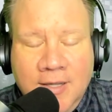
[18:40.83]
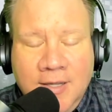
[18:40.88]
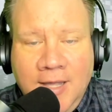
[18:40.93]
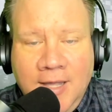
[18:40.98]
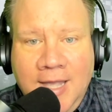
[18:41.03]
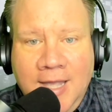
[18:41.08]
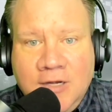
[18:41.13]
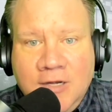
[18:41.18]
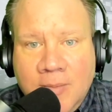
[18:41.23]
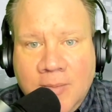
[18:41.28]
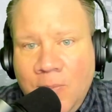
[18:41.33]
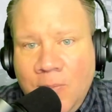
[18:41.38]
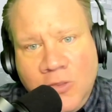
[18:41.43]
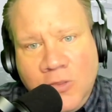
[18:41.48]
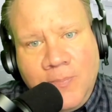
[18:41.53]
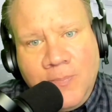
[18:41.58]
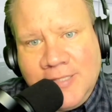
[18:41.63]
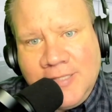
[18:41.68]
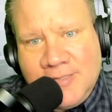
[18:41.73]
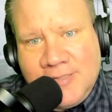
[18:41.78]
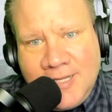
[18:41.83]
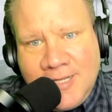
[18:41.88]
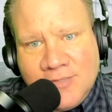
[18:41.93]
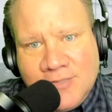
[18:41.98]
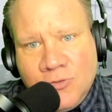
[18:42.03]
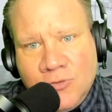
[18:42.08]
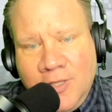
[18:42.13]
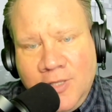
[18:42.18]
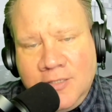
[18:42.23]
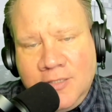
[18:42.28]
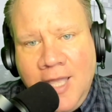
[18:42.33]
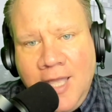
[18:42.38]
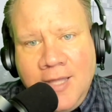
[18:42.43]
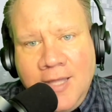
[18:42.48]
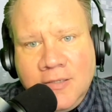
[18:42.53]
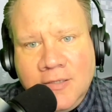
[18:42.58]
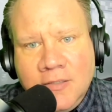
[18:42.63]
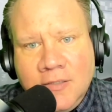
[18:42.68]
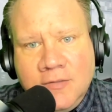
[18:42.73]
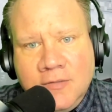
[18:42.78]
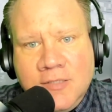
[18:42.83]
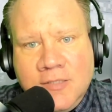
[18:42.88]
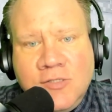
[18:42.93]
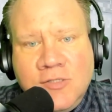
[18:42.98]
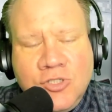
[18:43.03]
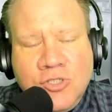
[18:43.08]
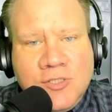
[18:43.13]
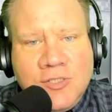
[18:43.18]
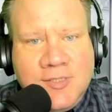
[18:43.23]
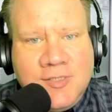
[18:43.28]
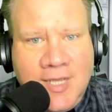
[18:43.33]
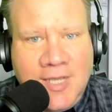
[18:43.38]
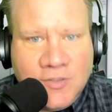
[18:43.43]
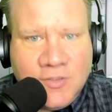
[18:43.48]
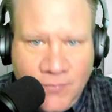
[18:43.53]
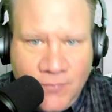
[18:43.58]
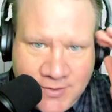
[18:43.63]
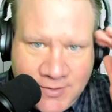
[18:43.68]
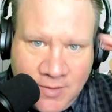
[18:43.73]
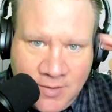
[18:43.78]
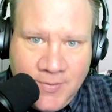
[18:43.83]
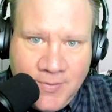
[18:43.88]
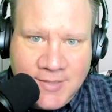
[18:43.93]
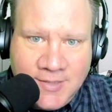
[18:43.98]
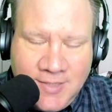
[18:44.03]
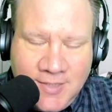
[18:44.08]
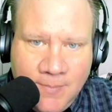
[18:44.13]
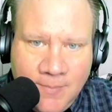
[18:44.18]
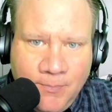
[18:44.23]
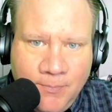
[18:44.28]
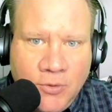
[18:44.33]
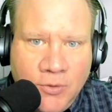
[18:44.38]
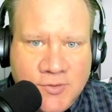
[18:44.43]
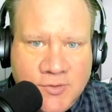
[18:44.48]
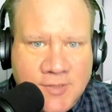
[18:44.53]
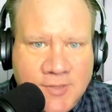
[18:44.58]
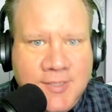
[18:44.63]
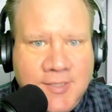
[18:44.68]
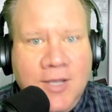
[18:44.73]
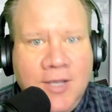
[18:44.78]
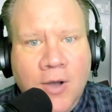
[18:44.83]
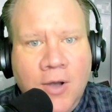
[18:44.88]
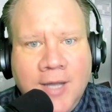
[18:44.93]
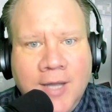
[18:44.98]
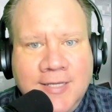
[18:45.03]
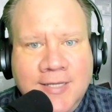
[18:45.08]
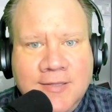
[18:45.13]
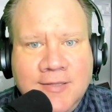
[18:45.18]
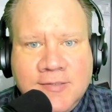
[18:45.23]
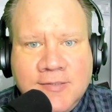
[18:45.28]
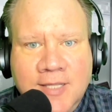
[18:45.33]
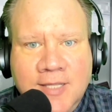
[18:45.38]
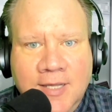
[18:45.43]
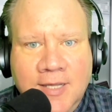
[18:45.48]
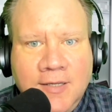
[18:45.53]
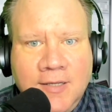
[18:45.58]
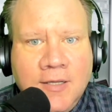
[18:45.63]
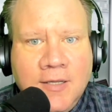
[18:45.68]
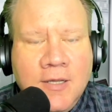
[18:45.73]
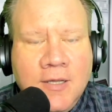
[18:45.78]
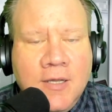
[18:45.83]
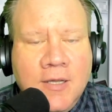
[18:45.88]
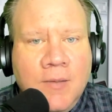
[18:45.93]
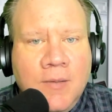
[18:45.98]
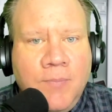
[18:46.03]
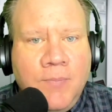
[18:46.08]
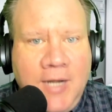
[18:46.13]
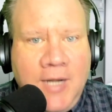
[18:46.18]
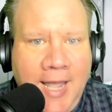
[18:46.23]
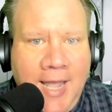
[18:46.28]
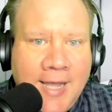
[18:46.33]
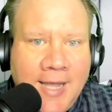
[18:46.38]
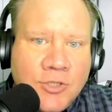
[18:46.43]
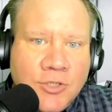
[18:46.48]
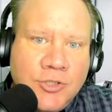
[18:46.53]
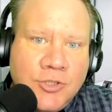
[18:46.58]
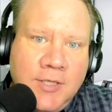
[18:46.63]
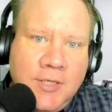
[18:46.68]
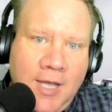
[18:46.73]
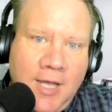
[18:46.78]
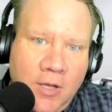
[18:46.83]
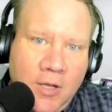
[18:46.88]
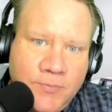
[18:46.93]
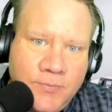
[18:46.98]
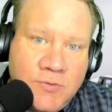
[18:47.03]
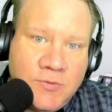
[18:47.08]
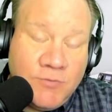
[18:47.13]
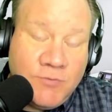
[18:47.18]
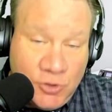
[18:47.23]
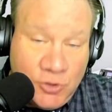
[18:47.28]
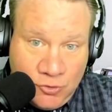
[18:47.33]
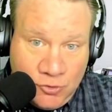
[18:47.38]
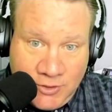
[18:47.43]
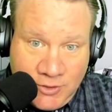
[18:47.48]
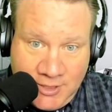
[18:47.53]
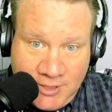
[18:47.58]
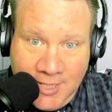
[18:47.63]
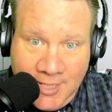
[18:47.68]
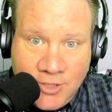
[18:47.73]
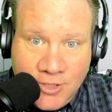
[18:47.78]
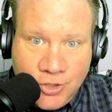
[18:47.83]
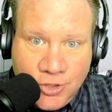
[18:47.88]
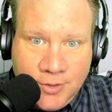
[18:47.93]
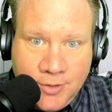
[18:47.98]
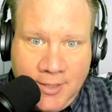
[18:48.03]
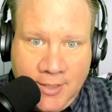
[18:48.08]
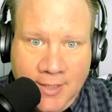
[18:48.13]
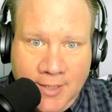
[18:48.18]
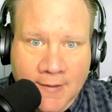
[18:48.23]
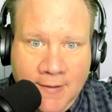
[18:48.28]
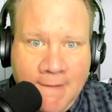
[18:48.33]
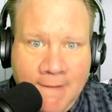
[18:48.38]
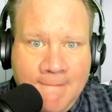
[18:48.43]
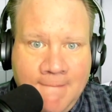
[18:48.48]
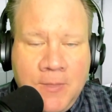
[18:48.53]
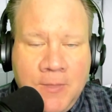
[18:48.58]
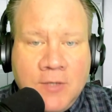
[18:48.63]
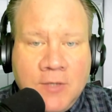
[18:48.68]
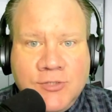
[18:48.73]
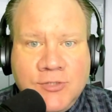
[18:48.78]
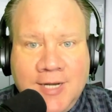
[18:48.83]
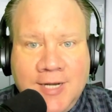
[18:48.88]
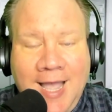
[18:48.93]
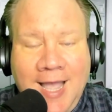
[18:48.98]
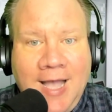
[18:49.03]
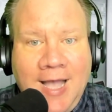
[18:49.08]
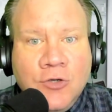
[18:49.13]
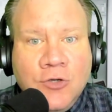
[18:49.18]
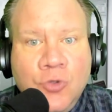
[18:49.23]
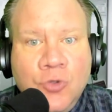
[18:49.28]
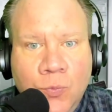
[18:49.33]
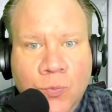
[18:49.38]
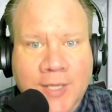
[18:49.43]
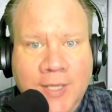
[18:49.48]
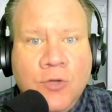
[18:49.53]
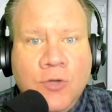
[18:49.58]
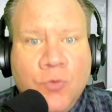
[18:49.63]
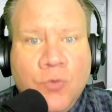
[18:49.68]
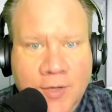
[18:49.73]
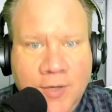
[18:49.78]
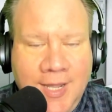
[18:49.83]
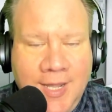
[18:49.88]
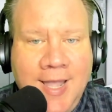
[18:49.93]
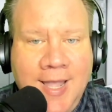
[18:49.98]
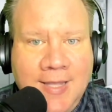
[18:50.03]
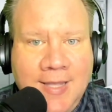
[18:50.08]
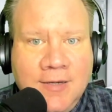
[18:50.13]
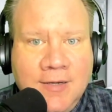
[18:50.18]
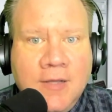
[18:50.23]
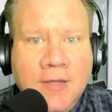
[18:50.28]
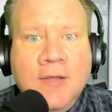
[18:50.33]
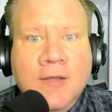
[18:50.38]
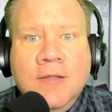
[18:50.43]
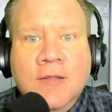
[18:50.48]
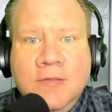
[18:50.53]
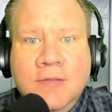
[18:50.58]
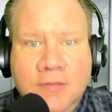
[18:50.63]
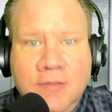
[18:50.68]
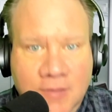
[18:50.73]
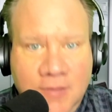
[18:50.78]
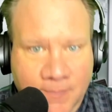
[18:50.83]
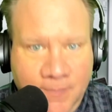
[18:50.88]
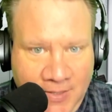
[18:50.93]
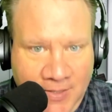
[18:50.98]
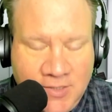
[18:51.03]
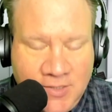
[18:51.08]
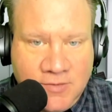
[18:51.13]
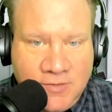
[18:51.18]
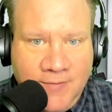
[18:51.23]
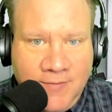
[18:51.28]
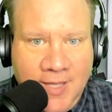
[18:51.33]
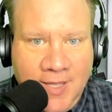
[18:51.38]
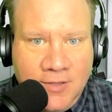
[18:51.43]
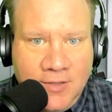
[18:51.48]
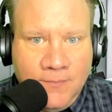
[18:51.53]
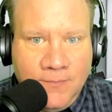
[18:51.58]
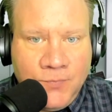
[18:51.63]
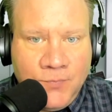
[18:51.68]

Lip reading: and come up with the best answer that doesn't just satisfy somebody's impulse to say, oh, I need this thing, but actually helps strategically understand how do we create the biggest value.